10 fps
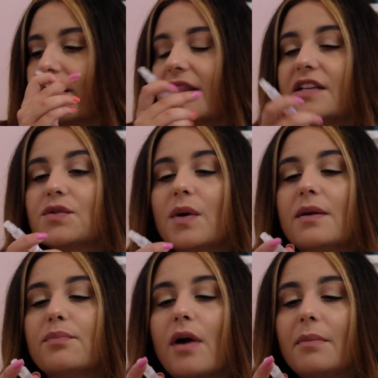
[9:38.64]
This
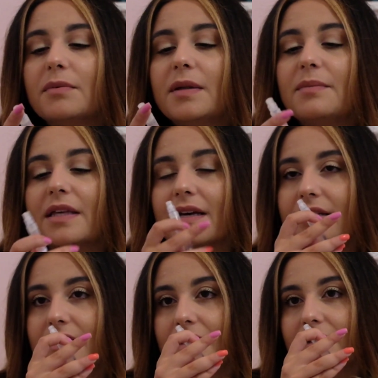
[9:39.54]
one, probably
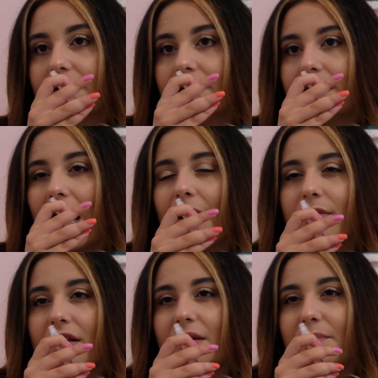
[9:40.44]
because I'm
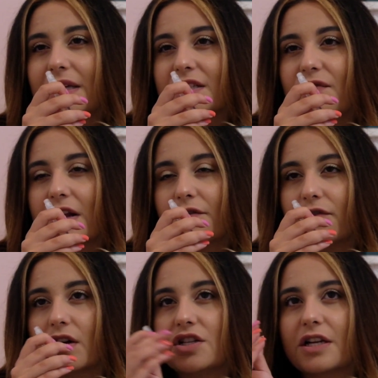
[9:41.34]
not the biggest fan of
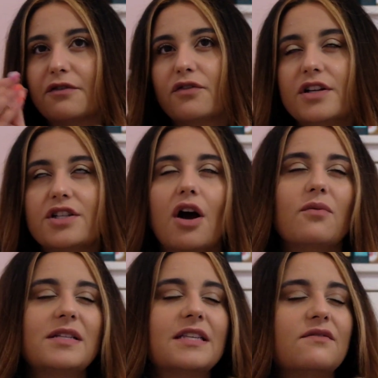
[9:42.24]
freesia. Freesia
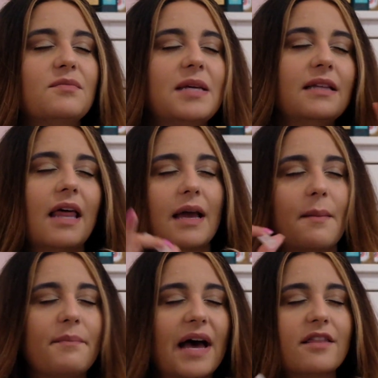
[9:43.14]
always gives me
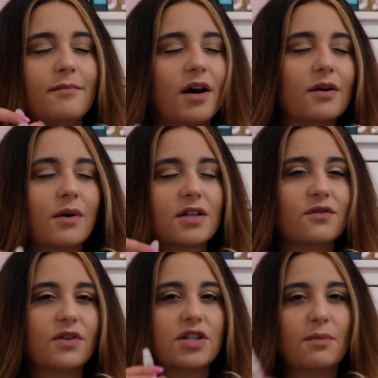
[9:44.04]
like Bath & Body Works
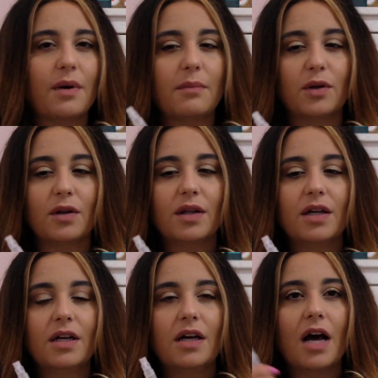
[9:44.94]
freesia bubble,
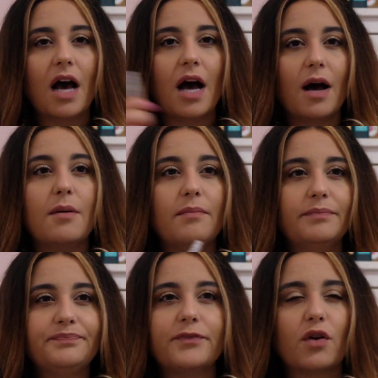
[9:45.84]

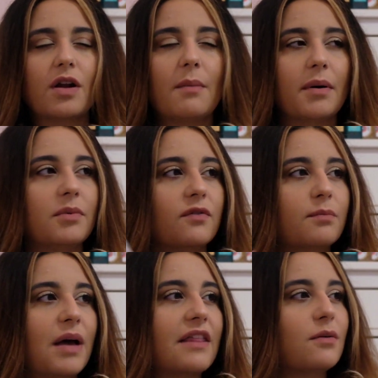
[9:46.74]
or not bubble,
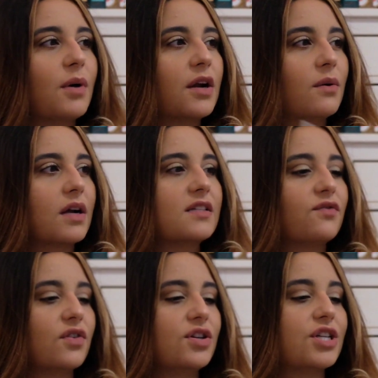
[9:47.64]
Bath & Body Works
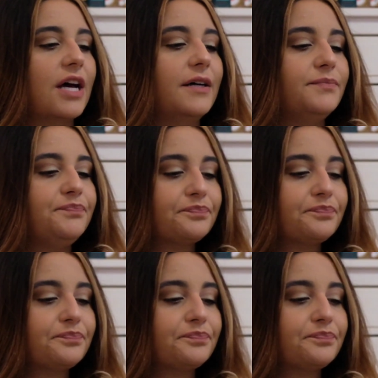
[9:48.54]
freesia